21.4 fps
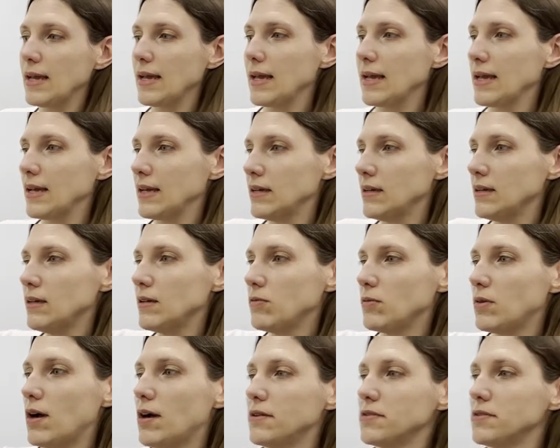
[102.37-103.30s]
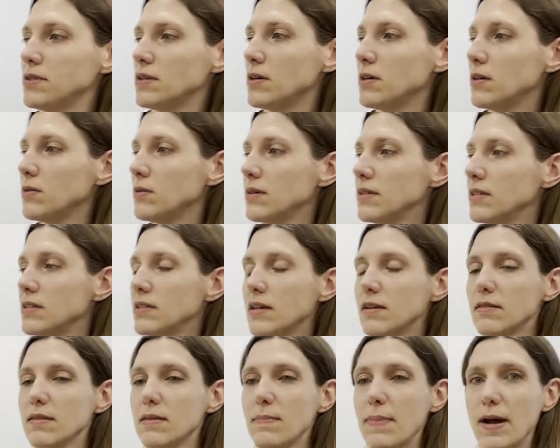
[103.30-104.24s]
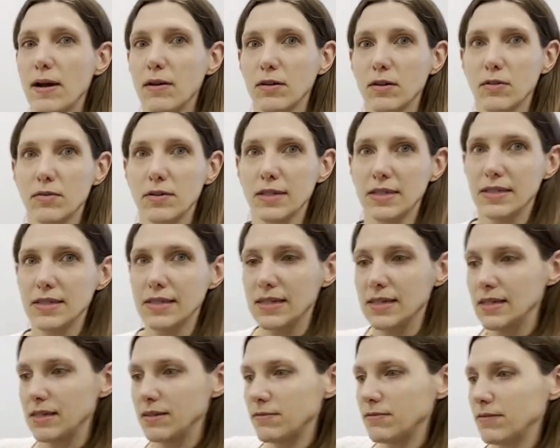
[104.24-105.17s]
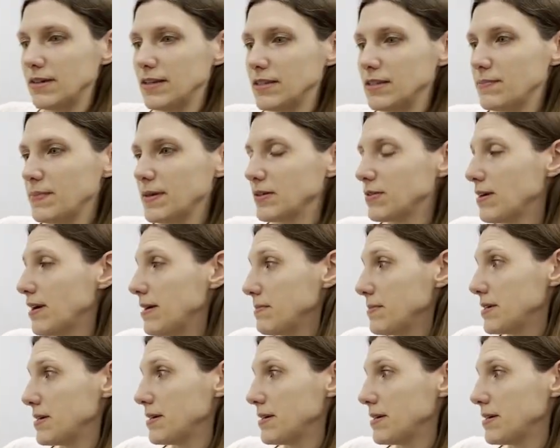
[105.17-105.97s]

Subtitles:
and it will also start the power going to the near-infrared spectrometer.